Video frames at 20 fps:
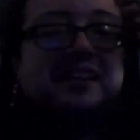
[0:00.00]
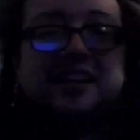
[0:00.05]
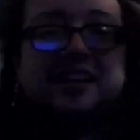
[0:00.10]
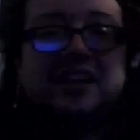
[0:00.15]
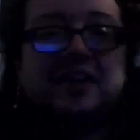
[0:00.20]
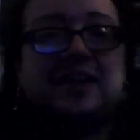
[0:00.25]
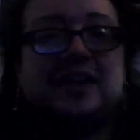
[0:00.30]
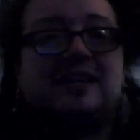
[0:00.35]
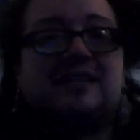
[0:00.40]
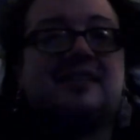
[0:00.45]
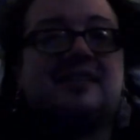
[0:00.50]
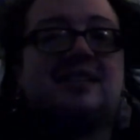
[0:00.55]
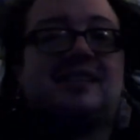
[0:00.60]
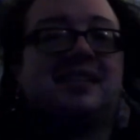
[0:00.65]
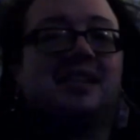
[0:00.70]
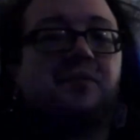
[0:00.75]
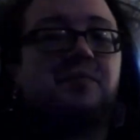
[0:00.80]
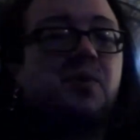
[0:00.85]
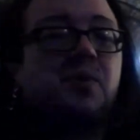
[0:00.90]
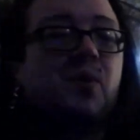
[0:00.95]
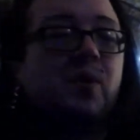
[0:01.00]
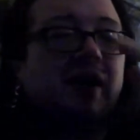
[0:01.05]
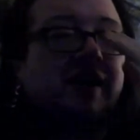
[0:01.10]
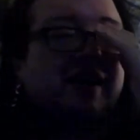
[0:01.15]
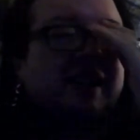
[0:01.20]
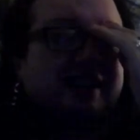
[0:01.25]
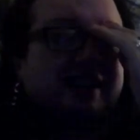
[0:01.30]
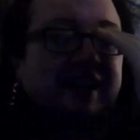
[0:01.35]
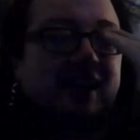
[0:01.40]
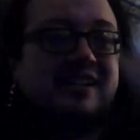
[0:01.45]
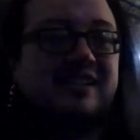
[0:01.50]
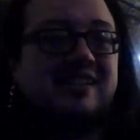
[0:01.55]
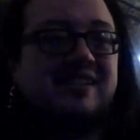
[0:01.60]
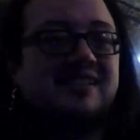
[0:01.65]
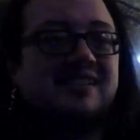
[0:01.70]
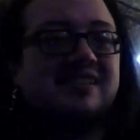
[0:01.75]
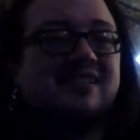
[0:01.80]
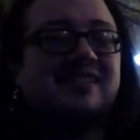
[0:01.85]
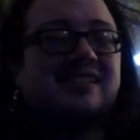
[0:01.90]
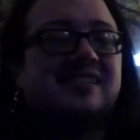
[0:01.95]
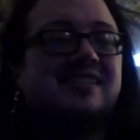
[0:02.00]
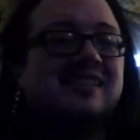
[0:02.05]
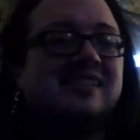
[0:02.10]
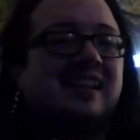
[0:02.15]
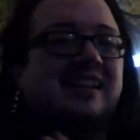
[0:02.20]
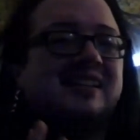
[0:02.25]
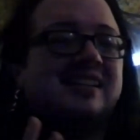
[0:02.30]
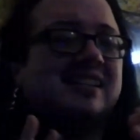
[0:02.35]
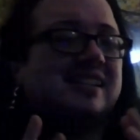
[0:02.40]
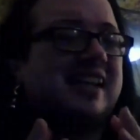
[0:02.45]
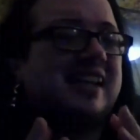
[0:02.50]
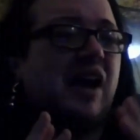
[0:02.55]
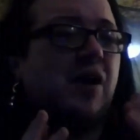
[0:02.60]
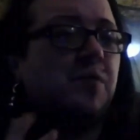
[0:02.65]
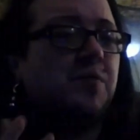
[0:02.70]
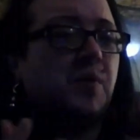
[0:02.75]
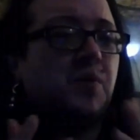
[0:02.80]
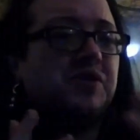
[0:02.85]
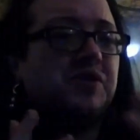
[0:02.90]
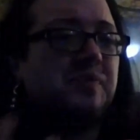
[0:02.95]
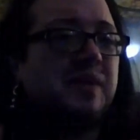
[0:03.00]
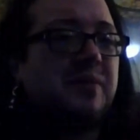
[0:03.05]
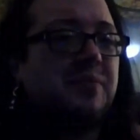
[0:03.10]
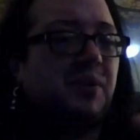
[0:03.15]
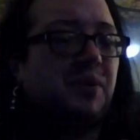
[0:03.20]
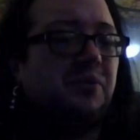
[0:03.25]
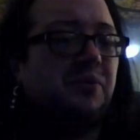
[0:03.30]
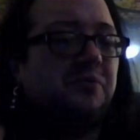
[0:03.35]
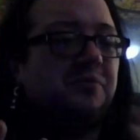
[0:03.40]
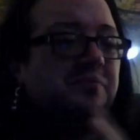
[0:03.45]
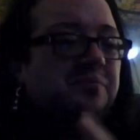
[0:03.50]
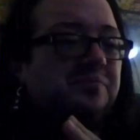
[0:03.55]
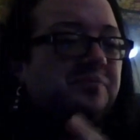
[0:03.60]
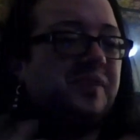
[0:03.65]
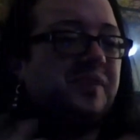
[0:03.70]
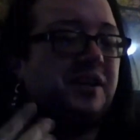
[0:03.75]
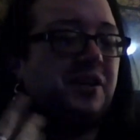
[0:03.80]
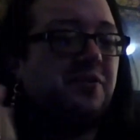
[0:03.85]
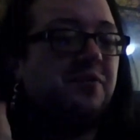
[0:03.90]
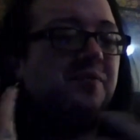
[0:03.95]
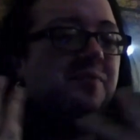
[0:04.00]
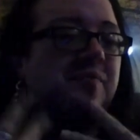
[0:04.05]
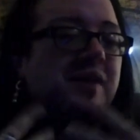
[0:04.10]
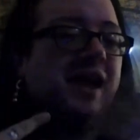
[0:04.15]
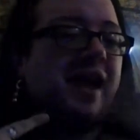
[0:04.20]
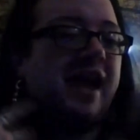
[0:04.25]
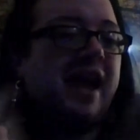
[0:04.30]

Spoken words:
you know, at some point, that's just how most people, you know,